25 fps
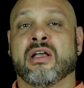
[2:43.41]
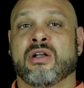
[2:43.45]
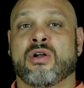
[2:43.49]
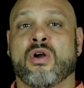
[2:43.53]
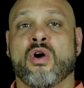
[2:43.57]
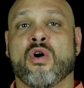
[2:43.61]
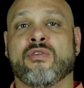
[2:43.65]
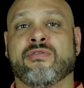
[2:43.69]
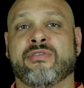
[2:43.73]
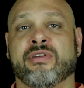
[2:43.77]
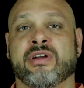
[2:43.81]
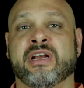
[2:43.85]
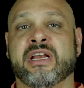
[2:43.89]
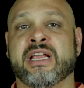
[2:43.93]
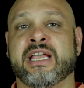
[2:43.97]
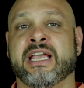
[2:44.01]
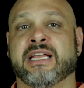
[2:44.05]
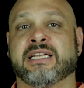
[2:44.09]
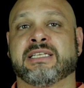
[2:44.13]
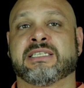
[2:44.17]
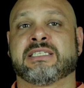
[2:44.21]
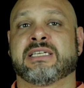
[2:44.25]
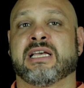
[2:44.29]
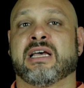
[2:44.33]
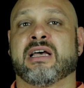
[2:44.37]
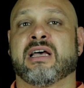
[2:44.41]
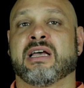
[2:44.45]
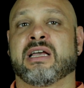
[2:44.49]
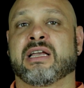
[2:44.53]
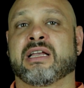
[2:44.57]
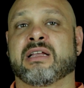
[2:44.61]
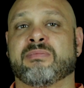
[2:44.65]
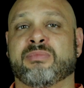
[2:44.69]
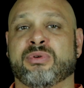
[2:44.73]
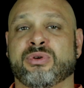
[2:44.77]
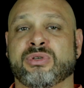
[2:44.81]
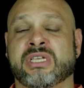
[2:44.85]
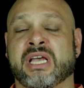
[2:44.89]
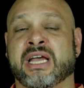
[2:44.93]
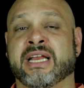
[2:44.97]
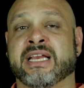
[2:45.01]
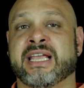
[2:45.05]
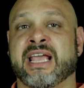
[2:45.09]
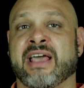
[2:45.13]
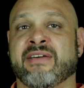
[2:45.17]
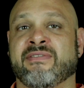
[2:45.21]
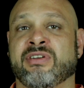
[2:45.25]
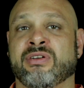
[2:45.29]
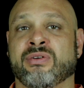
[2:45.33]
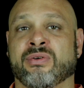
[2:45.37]
go over and hit Busan
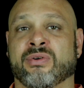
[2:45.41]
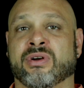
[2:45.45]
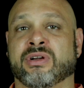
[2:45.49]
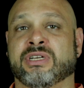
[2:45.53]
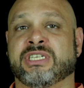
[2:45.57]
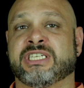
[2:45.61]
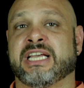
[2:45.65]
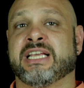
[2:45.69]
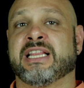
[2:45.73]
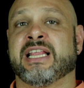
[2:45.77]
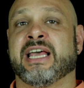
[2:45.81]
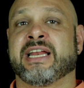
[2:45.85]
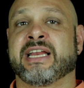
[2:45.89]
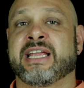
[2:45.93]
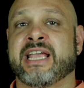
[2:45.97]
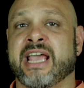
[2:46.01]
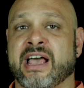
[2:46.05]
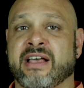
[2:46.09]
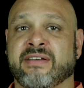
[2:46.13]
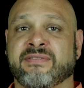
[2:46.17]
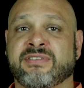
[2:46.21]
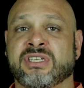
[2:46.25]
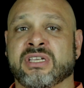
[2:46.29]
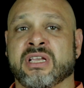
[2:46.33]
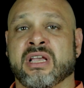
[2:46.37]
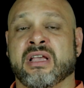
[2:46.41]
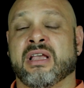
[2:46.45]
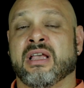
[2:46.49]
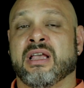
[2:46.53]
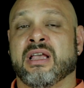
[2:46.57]
Kevin or Jaylan Kev's